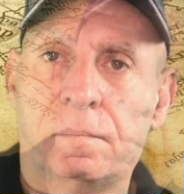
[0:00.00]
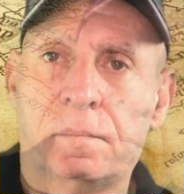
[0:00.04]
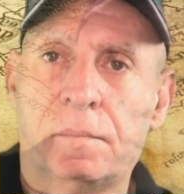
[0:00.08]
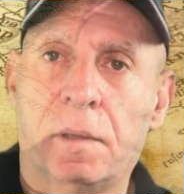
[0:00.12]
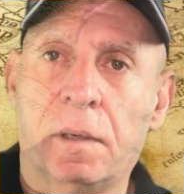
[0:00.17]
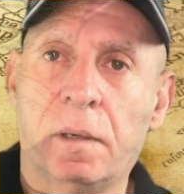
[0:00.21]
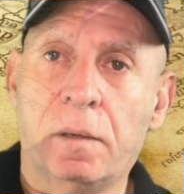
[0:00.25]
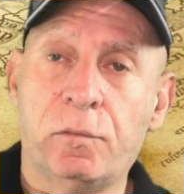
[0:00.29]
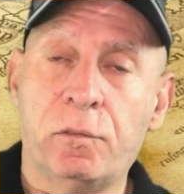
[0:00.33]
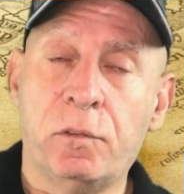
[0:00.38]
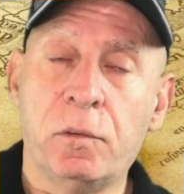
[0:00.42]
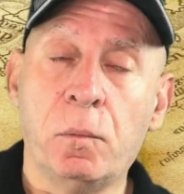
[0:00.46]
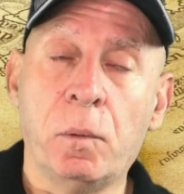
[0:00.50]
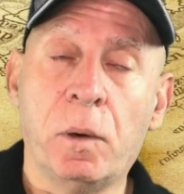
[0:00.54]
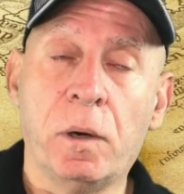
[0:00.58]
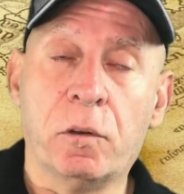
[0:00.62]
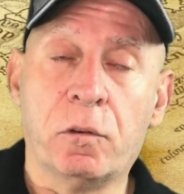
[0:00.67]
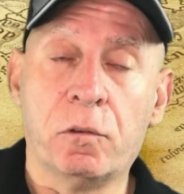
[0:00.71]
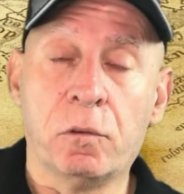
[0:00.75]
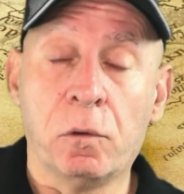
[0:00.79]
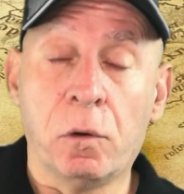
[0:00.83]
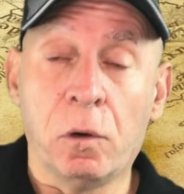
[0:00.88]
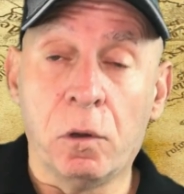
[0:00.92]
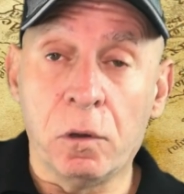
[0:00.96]
If you
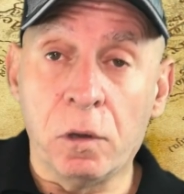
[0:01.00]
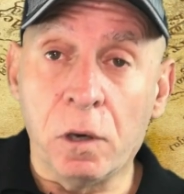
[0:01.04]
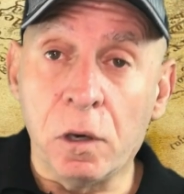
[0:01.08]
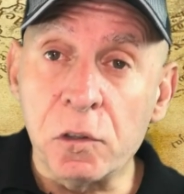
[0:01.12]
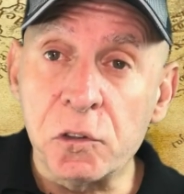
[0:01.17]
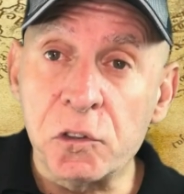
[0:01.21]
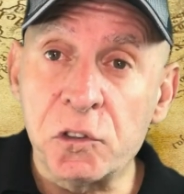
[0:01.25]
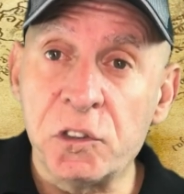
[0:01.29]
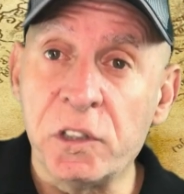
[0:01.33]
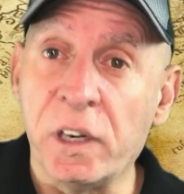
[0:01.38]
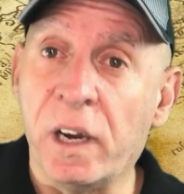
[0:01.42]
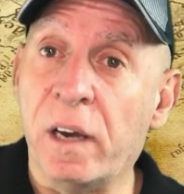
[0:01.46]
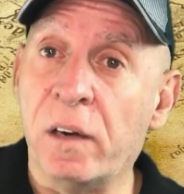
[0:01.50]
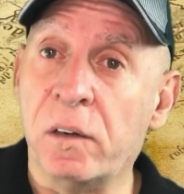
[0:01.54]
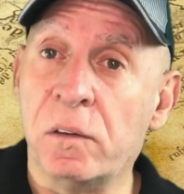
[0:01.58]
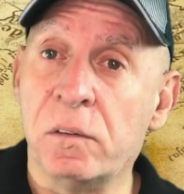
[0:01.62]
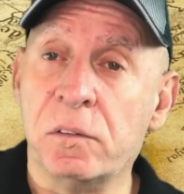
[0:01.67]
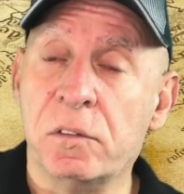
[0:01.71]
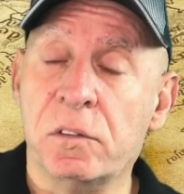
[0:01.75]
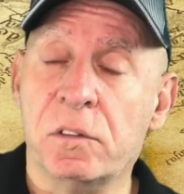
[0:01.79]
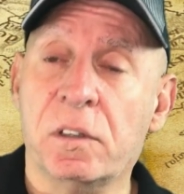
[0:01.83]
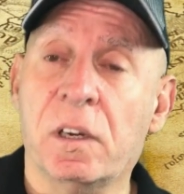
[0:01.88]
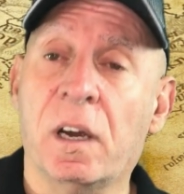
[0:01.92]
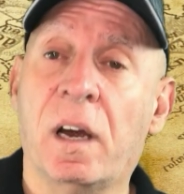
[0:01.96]
went through all those
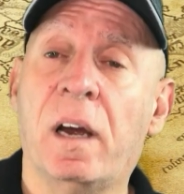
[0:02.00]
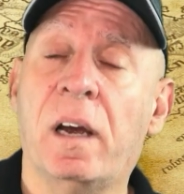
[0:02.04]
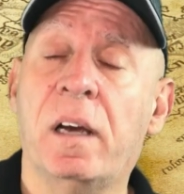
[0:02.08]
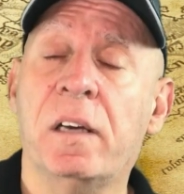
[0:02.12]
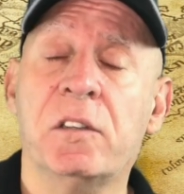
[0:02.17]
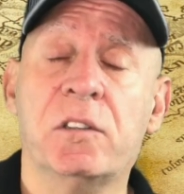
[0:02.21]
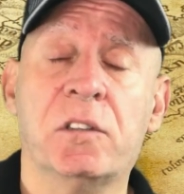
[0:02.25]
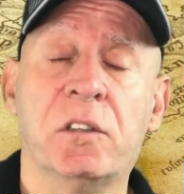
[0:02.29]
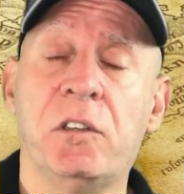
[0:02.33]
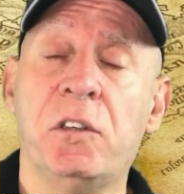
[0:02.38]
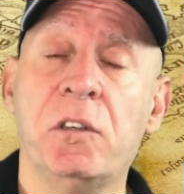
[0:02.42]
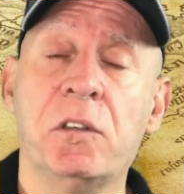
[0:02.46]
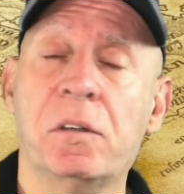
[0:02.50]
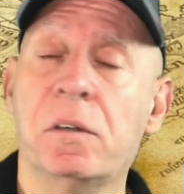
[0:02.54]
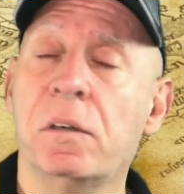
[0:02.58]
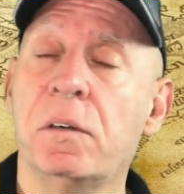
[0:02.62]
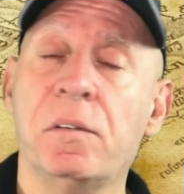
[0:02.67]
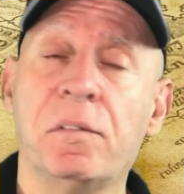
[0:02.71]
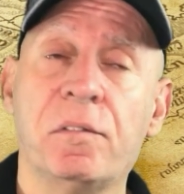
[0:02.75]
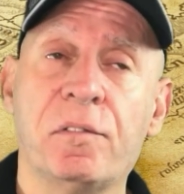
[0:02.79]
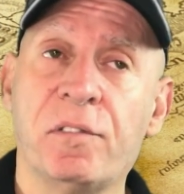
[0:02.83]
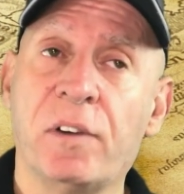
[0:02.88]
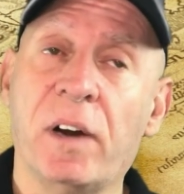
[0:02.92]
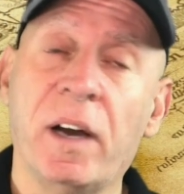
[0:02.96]
channels, guys, and you
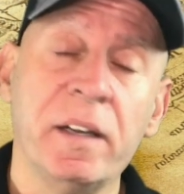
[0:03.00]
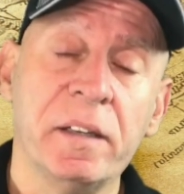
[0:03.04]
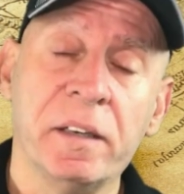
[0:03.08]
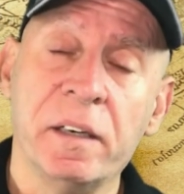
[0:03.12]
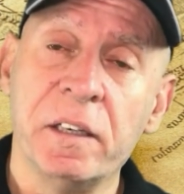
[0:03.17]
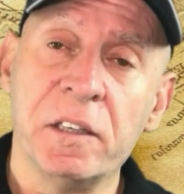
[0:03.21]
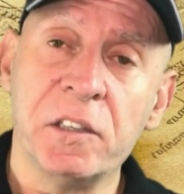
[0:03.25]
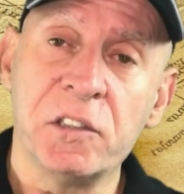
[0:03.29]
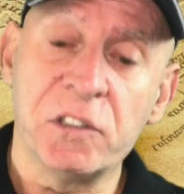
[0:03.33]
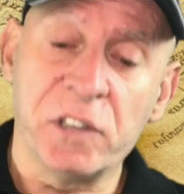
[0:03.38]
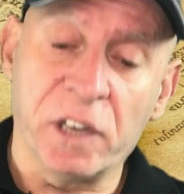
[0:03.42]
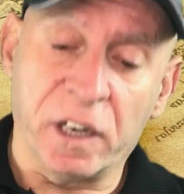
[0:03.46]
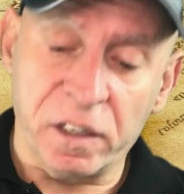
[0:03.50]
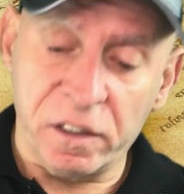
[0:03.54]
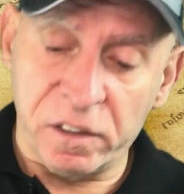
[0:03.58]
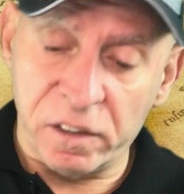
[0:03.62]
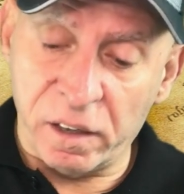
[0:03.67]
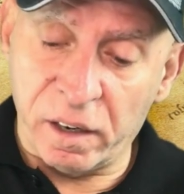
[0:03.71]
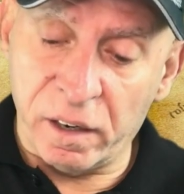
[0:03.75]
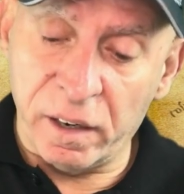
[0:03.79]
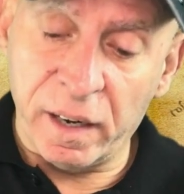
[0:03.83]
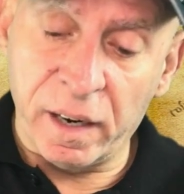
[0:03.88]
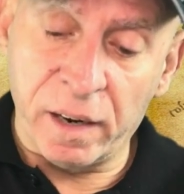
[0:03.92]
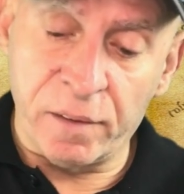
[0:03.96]
couldn't find any
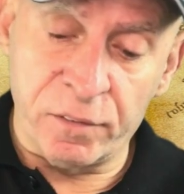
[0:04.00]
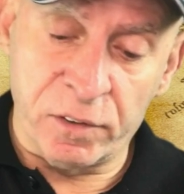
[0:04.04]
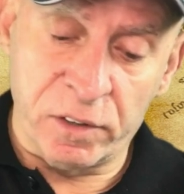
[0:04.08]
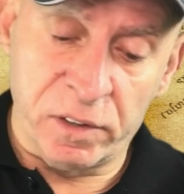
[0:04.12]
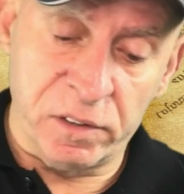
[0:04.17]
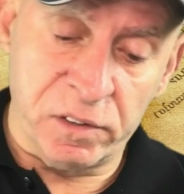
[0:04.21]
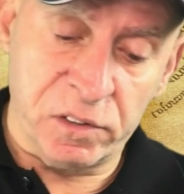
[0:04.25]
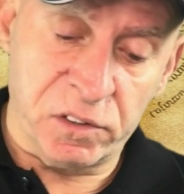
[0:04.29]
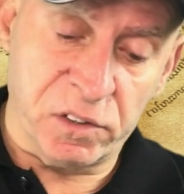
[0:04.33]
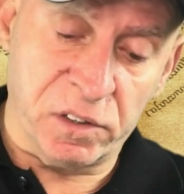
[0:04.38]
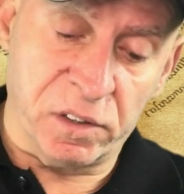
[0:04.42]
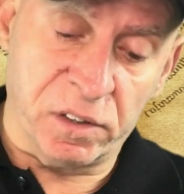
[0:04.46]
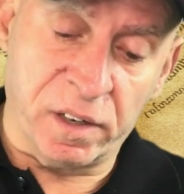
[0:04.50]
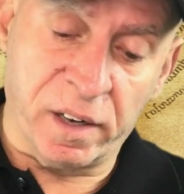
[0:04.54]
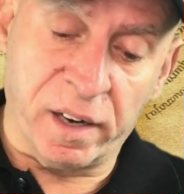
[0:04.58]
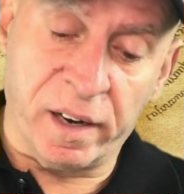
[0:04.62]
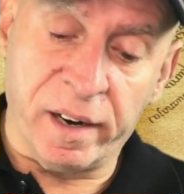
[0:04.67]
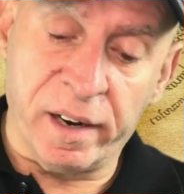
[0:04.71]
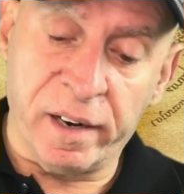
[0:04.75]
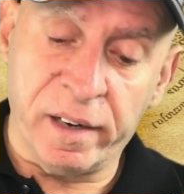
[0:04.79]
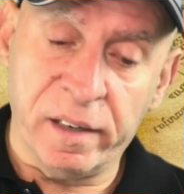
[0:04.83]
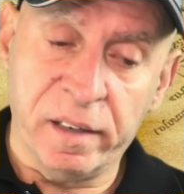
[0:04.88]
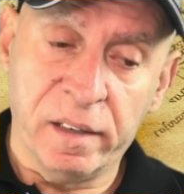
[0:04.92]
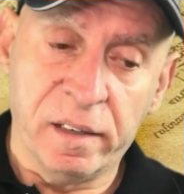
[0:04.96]
secondary evidence,
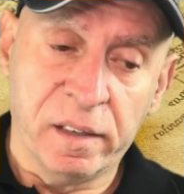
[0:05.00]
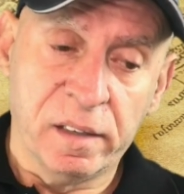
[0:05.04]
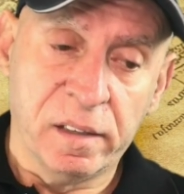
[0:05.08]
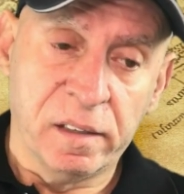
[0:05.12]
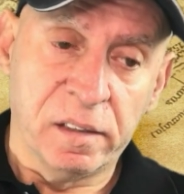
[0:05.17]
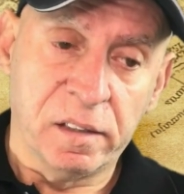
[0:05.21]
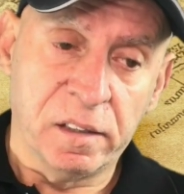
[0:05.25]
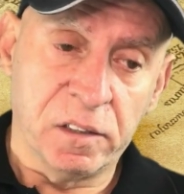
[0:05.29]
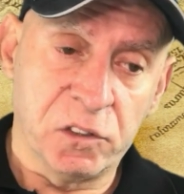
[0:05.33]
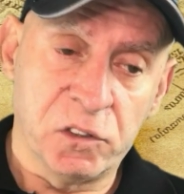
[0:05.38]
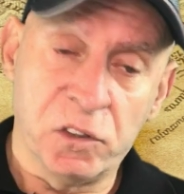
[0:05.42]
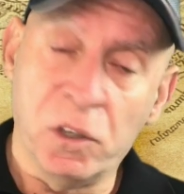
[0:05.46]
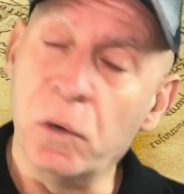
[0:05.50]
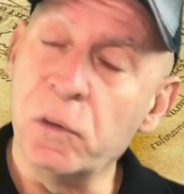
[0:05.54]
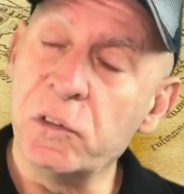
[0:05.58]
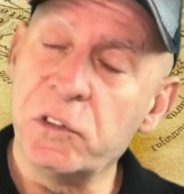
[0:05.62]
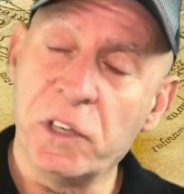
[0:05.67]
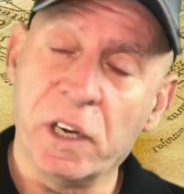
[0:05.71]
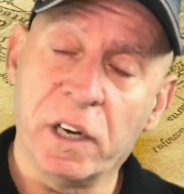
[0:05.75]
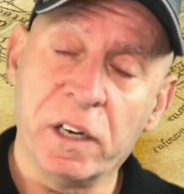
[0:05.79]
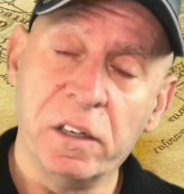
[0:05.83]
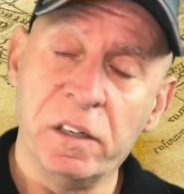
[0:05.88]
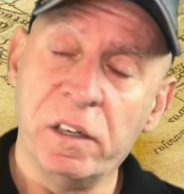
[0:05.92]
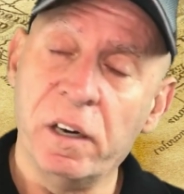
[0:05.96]
okay, there's no
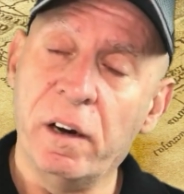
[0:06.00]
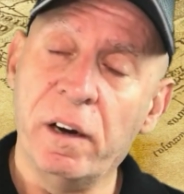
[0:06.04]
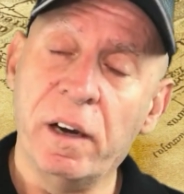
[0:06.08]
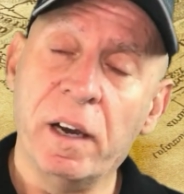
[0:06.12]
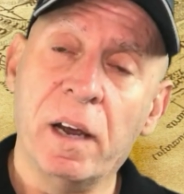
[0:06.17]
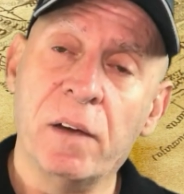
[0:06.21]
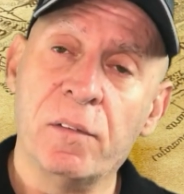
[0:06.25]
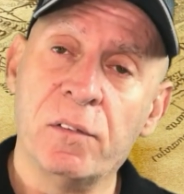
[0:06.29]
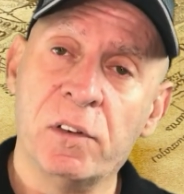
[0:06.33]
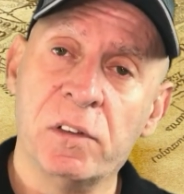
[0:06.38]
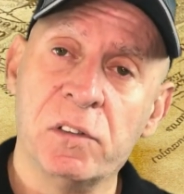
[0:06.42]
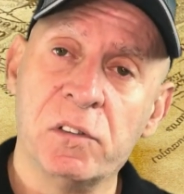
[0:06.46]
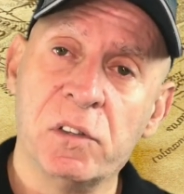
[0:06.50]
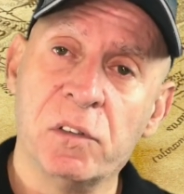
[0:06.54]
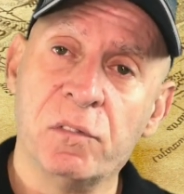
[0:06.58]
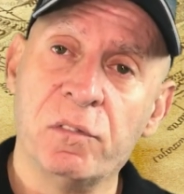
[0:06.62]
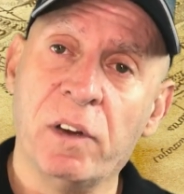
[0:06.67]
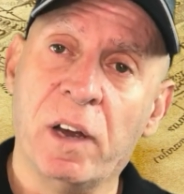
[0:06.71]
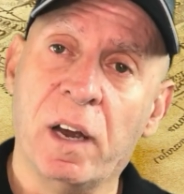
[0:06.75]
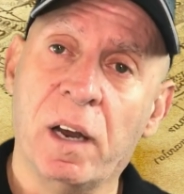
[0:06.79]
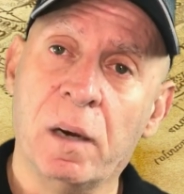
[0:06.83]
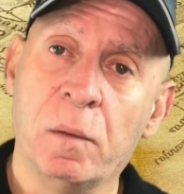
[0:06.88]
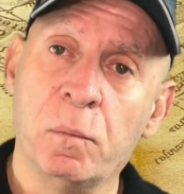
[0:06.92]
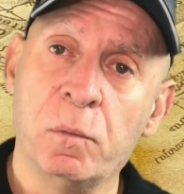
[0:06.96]
secondary evidence
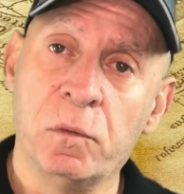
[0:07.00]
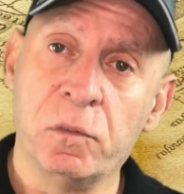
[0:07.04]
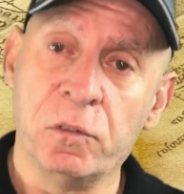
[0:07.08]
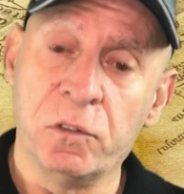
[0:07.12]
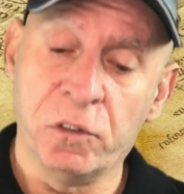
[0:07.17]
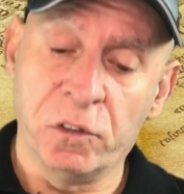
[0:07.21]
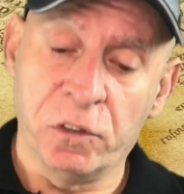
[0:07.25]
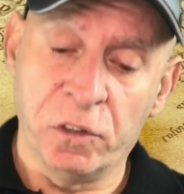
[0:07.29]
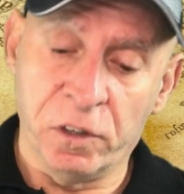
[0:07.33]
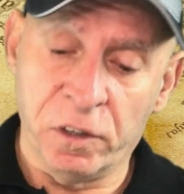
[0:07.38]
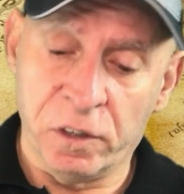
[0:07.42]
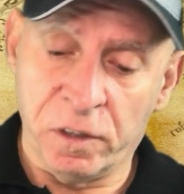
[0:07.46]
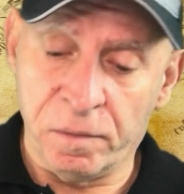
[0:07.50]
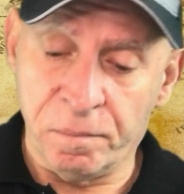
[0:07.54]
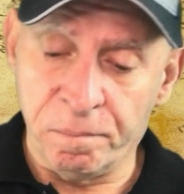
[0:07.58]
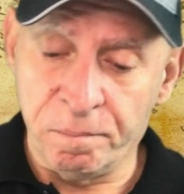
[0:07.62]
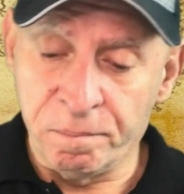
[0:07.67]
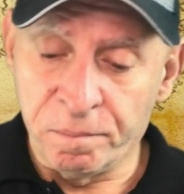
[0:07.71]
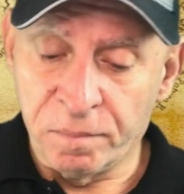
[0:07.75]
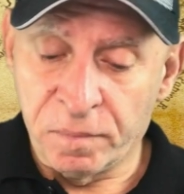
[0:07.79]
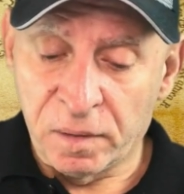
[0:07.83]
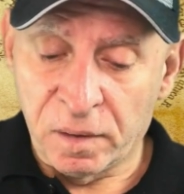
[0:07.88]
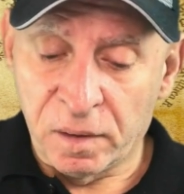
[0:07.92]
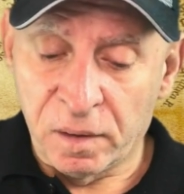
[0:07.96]
available to you.
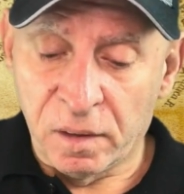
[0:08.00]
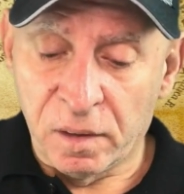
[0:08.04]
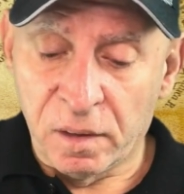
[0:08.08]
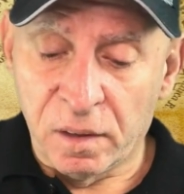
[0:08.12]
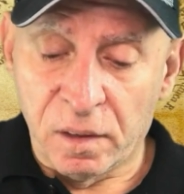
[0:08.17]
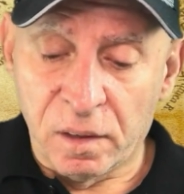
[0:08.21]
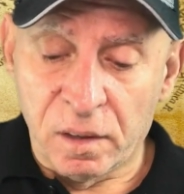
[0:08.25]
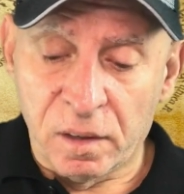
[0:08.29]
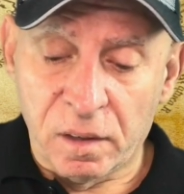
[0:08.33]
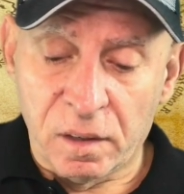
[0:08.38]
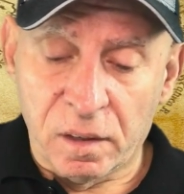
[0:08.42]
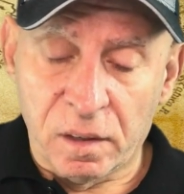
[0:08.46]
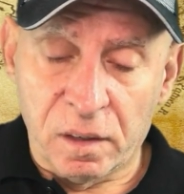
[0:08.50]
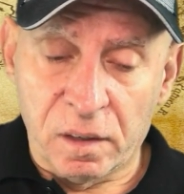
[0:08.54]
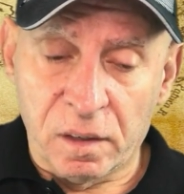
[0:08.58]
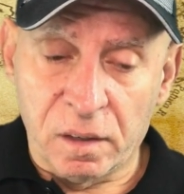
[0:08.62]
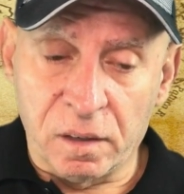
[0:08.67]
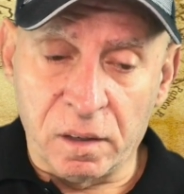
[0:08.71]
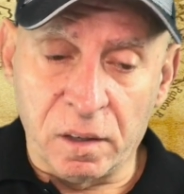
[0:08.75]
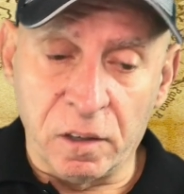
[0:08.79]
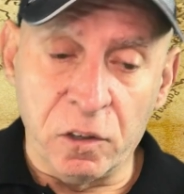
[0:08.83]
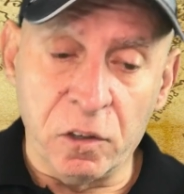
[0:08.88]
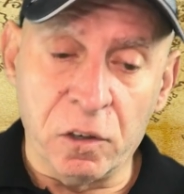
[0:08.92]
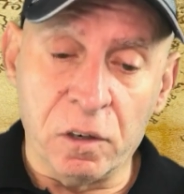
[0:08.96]

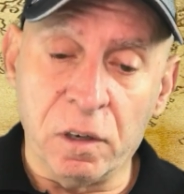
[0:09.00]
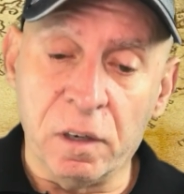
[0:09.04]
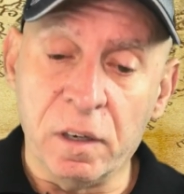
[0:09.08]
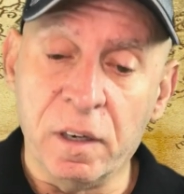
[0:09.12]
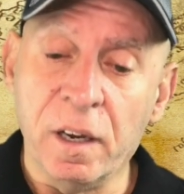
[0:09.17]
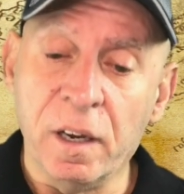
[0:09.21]
Okay, you could